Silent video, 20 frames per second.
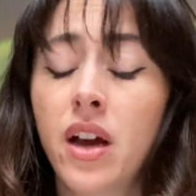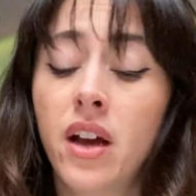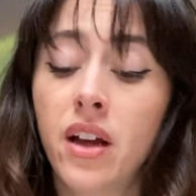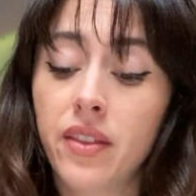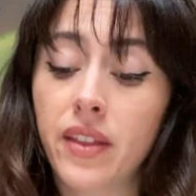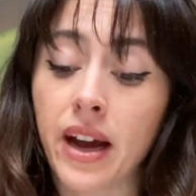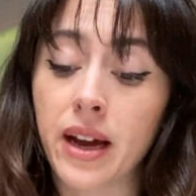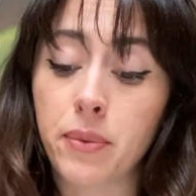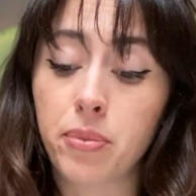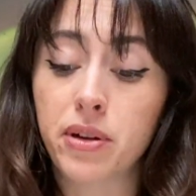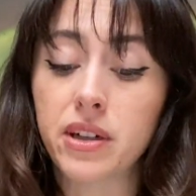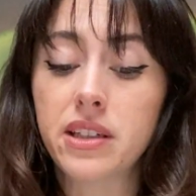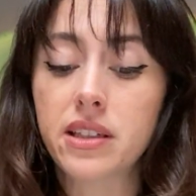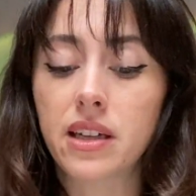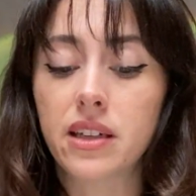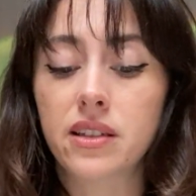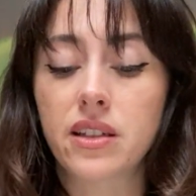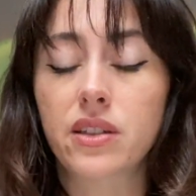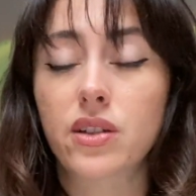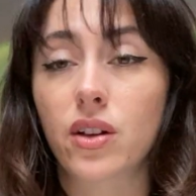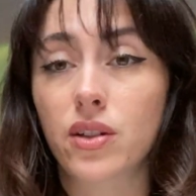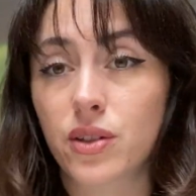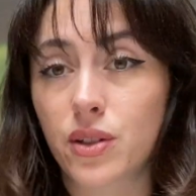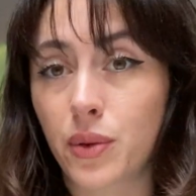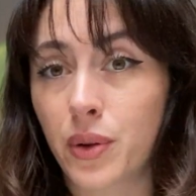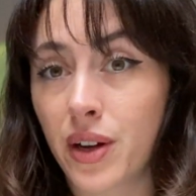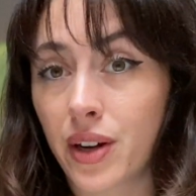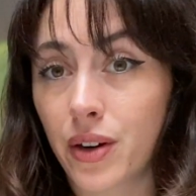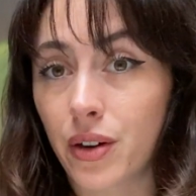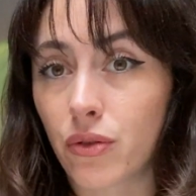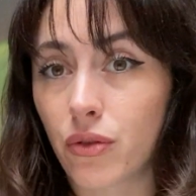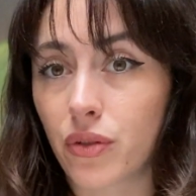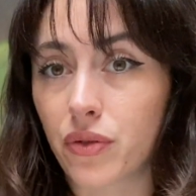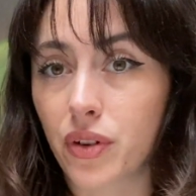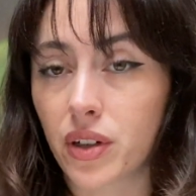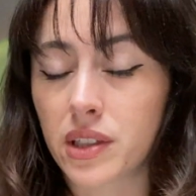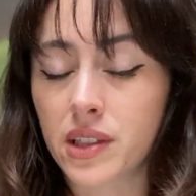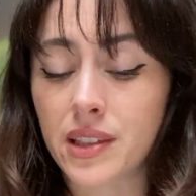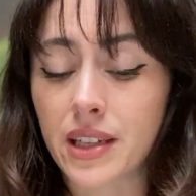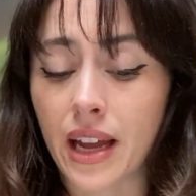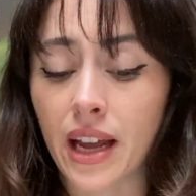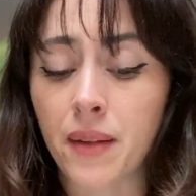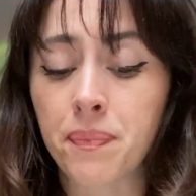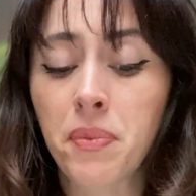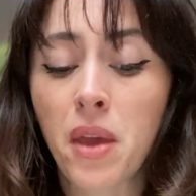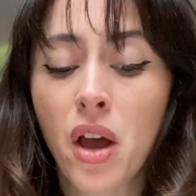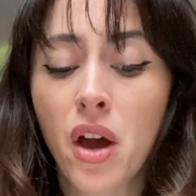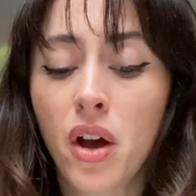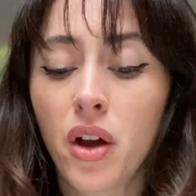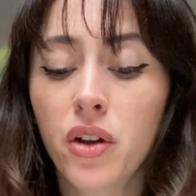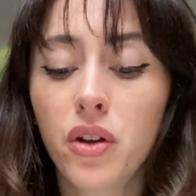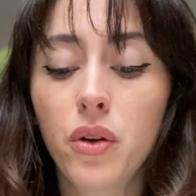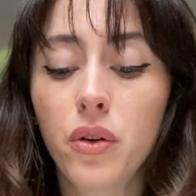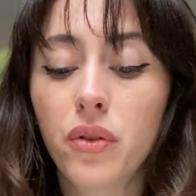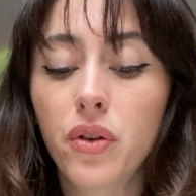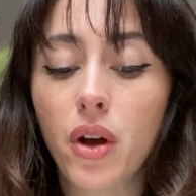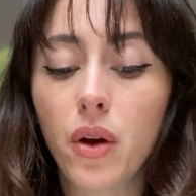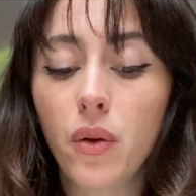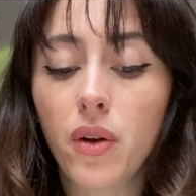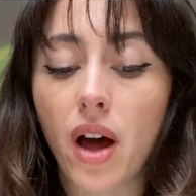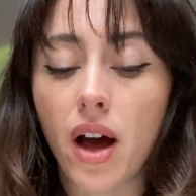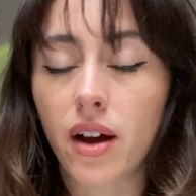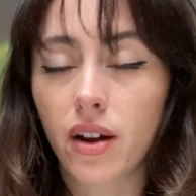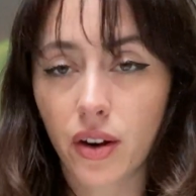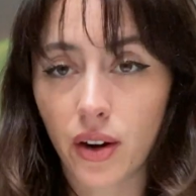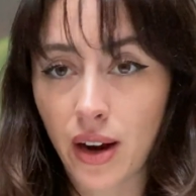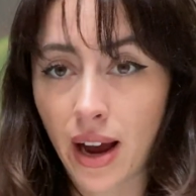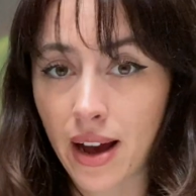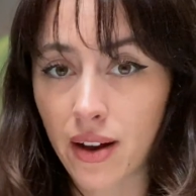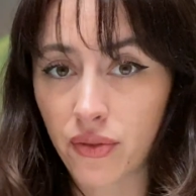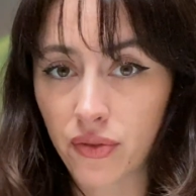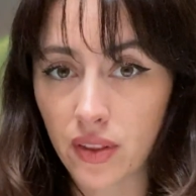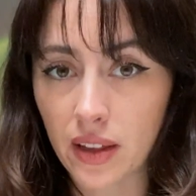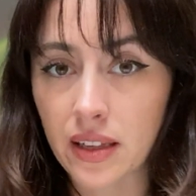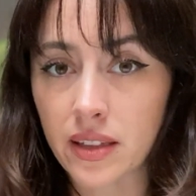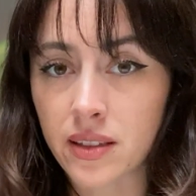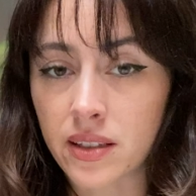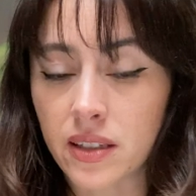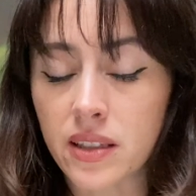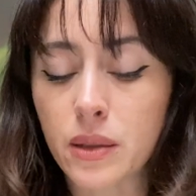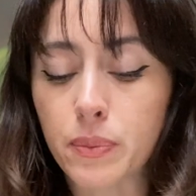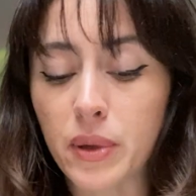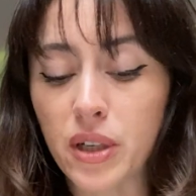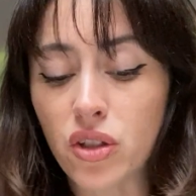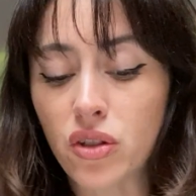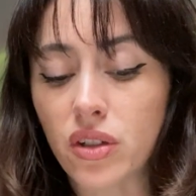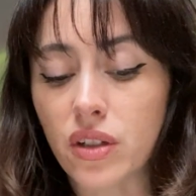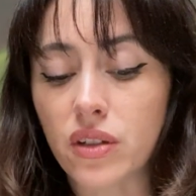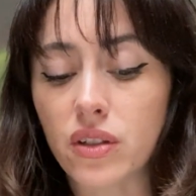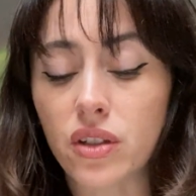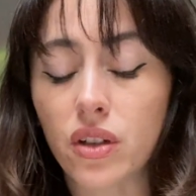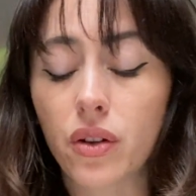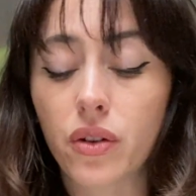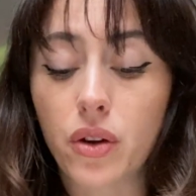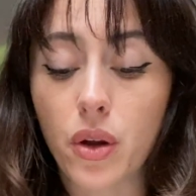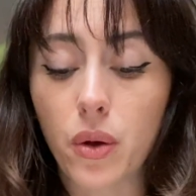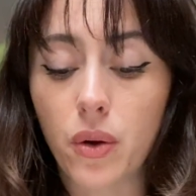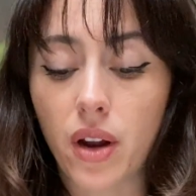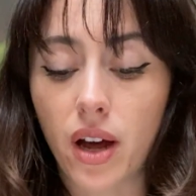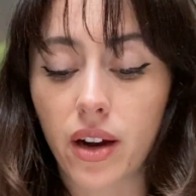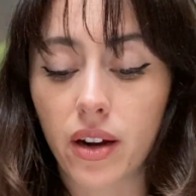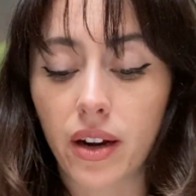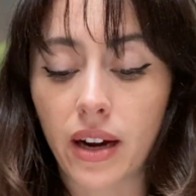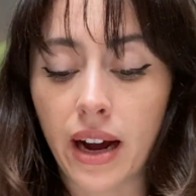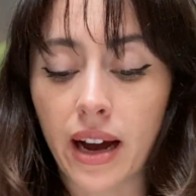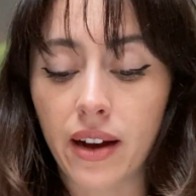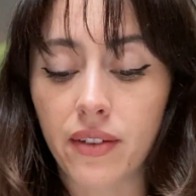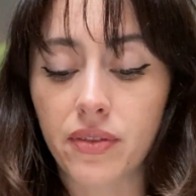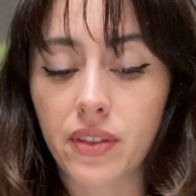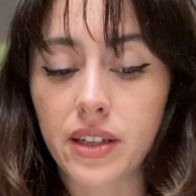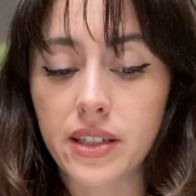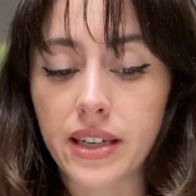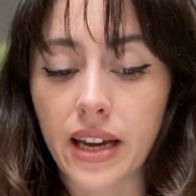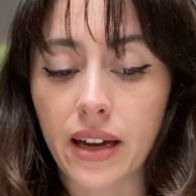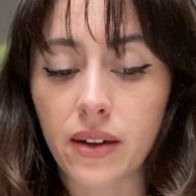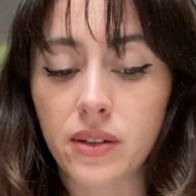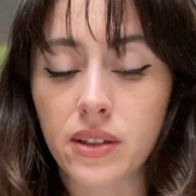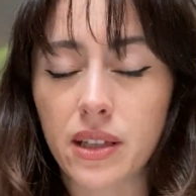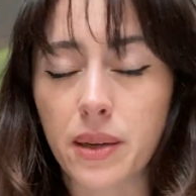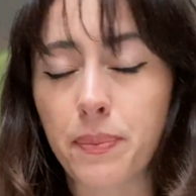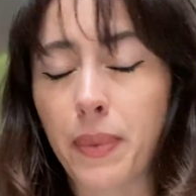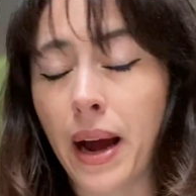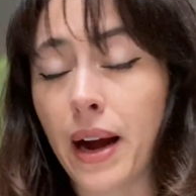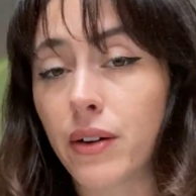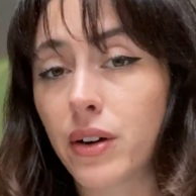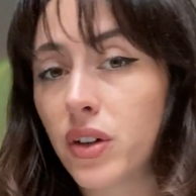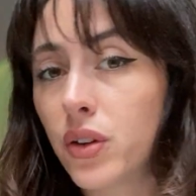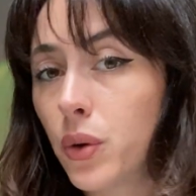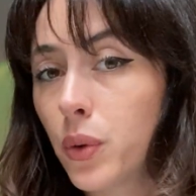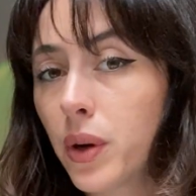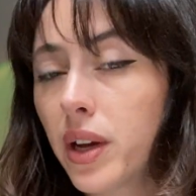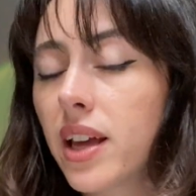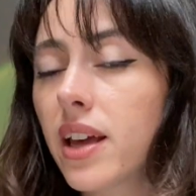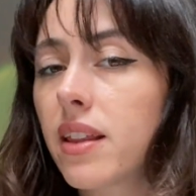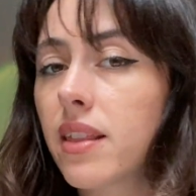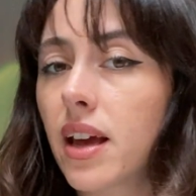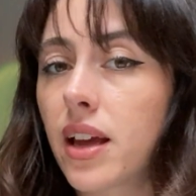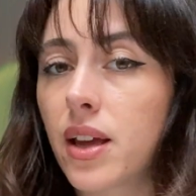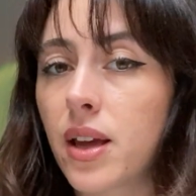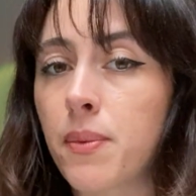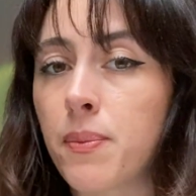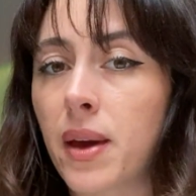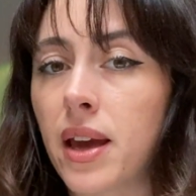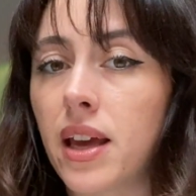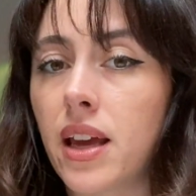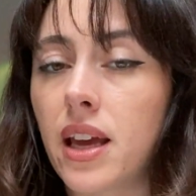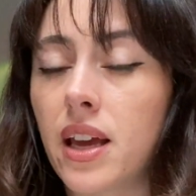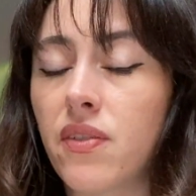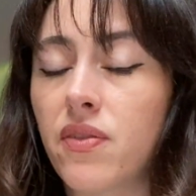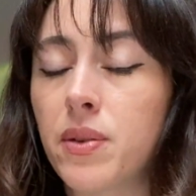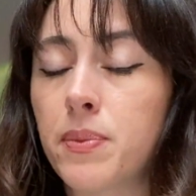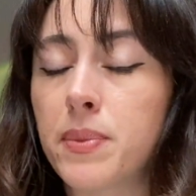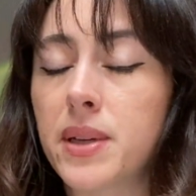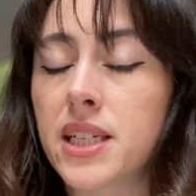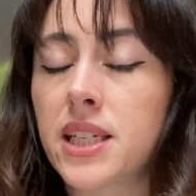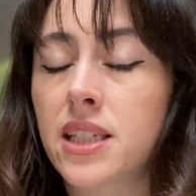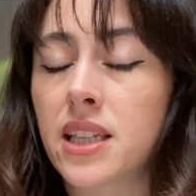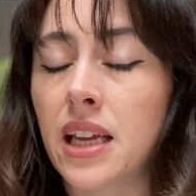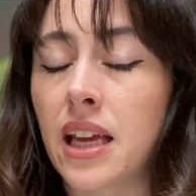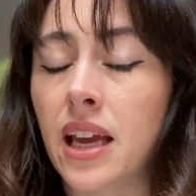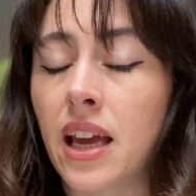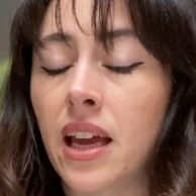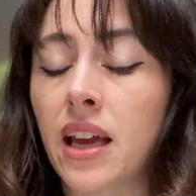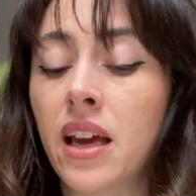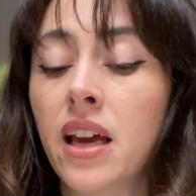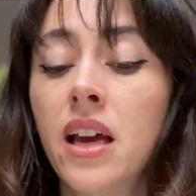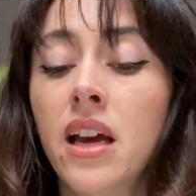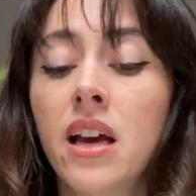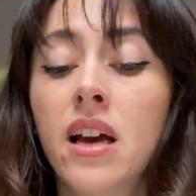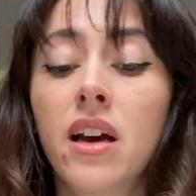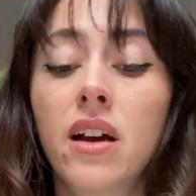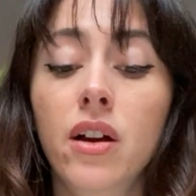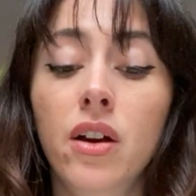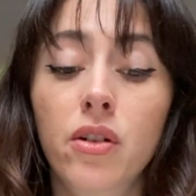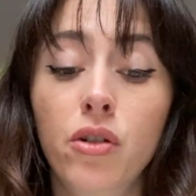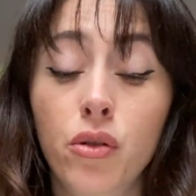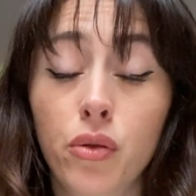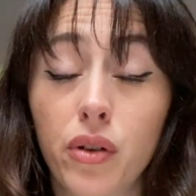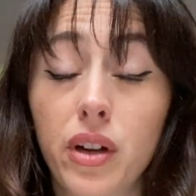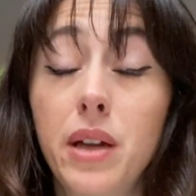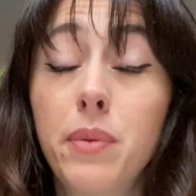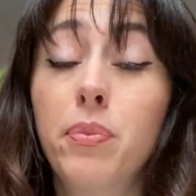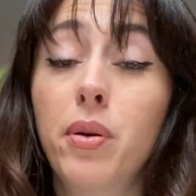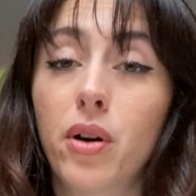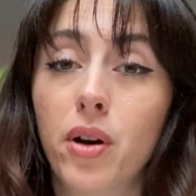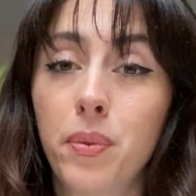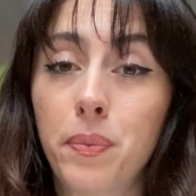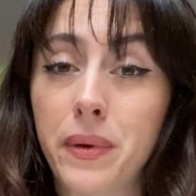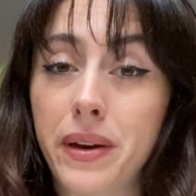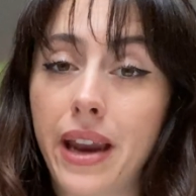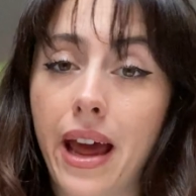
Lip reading: The High Priestess is also here in reverse, saying you'll no longer have these suspicions, you'll no longer have the doubts and paranoia that you may even be seeing creep up